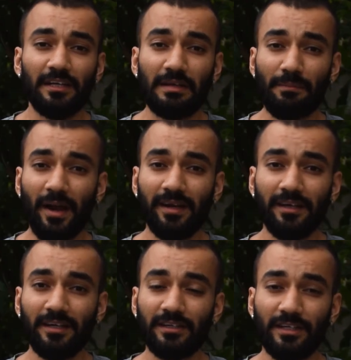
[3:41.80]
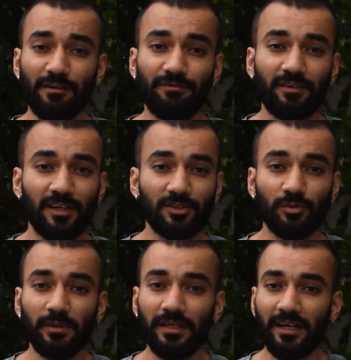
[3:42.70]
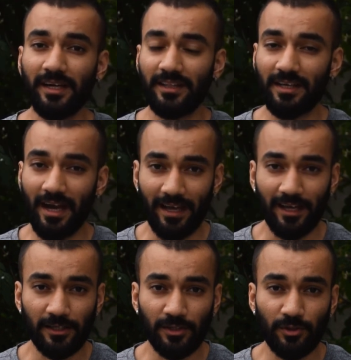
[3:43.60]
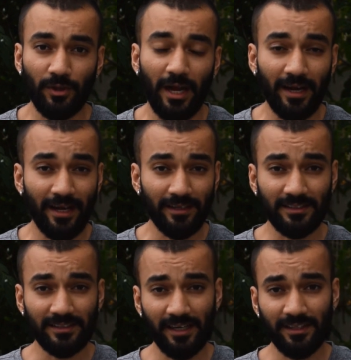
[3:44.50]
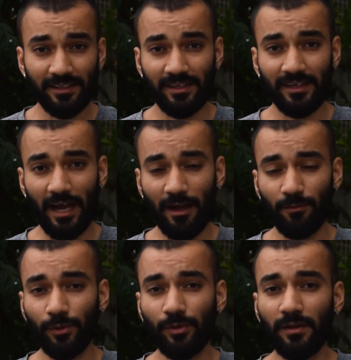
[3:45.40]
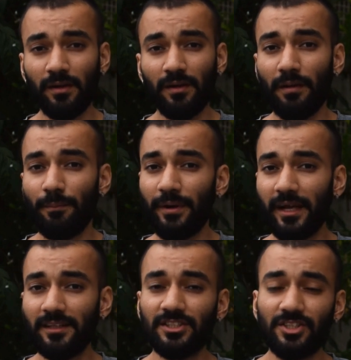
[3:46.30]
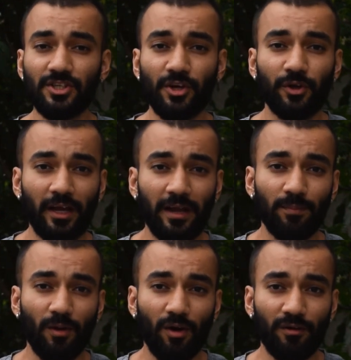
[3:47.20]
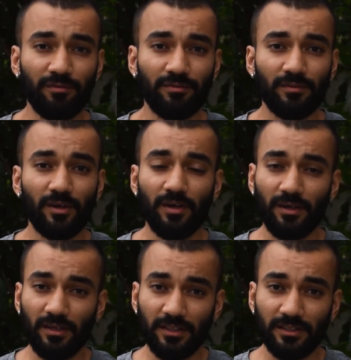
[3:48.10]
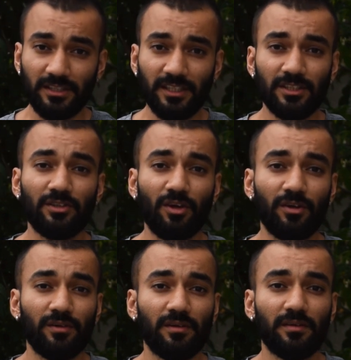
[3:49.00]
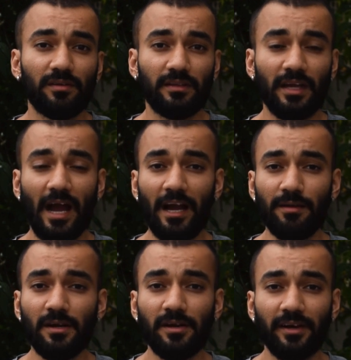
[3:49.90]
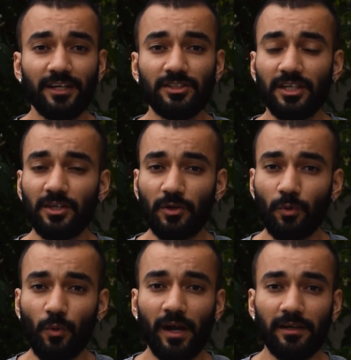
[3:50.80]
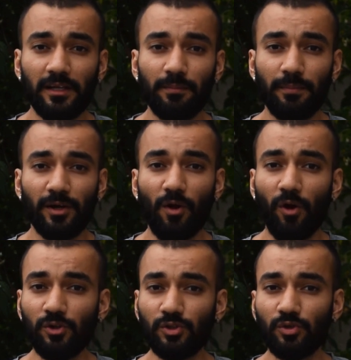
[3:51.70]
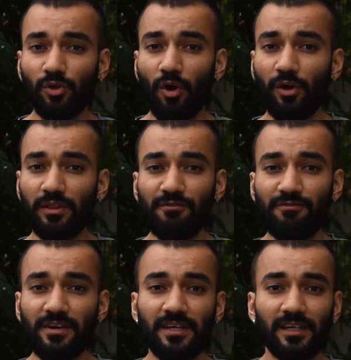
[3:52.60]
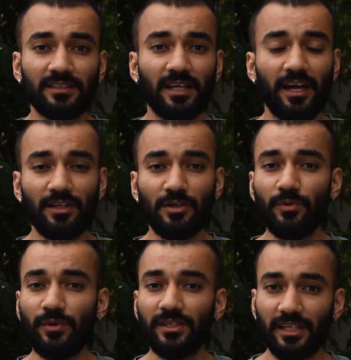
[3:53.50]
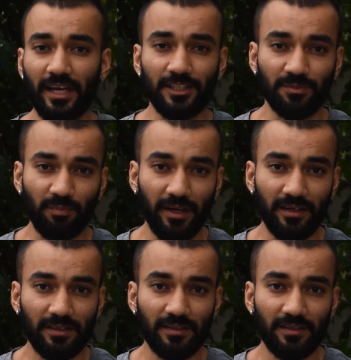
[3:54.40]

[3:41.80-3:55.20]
demanding, tough task to be done at the high altitude, and I decided that I would break the stereotype of just not the animal rights and cruelty but also on the fitness and the nutrition aspect.